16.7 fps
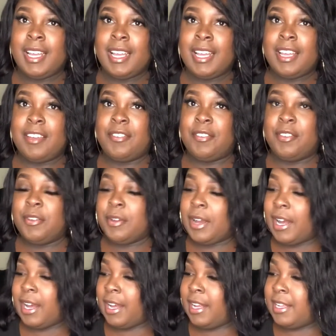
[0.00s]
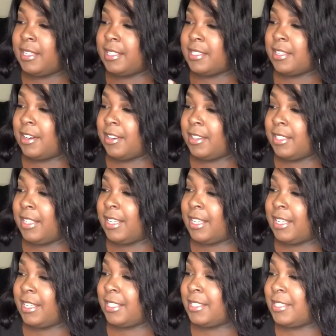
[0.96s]
if you guys are
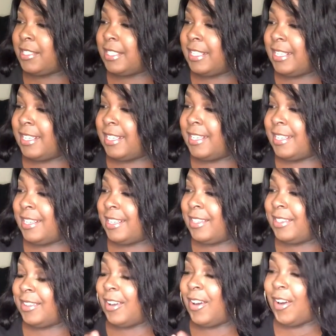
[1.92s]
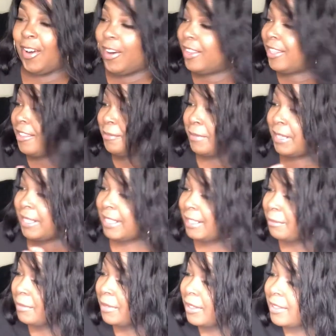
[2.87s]
looking to get all of my
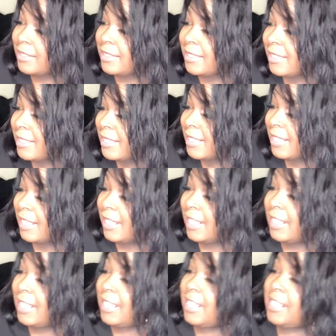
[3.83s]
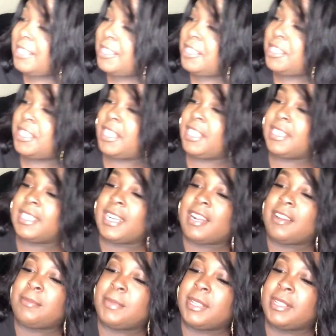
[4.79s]
lip glosses, each shade that
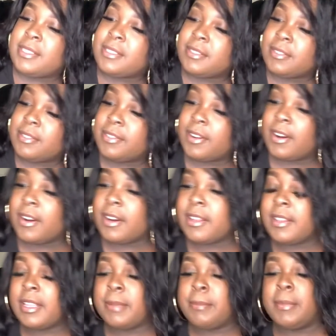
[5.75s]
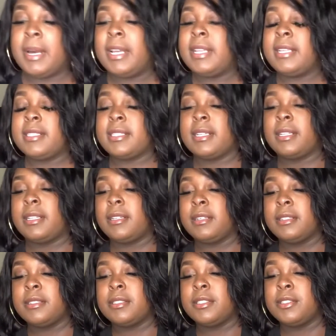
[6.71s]
I've made so far, and minus the
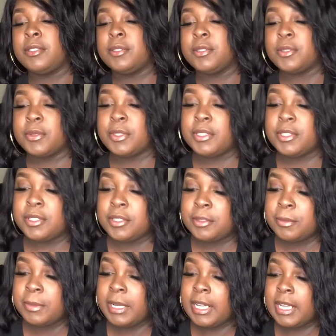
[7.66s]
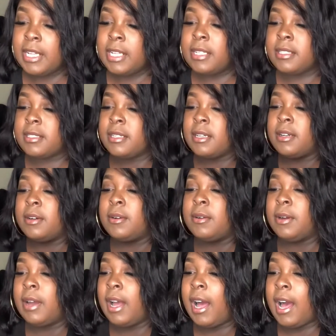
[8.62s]
clear squeeze tube, so
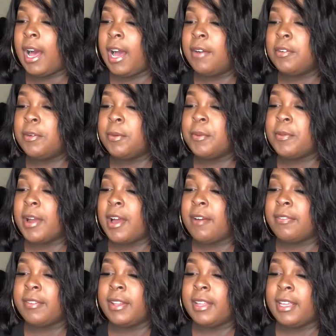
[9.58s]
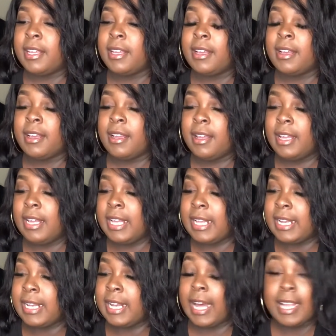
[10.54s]
I will be raffling
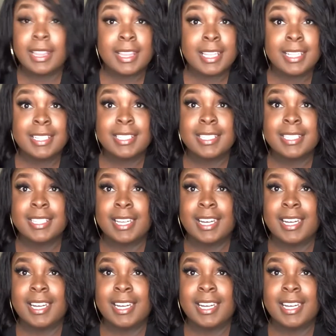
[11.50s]
not this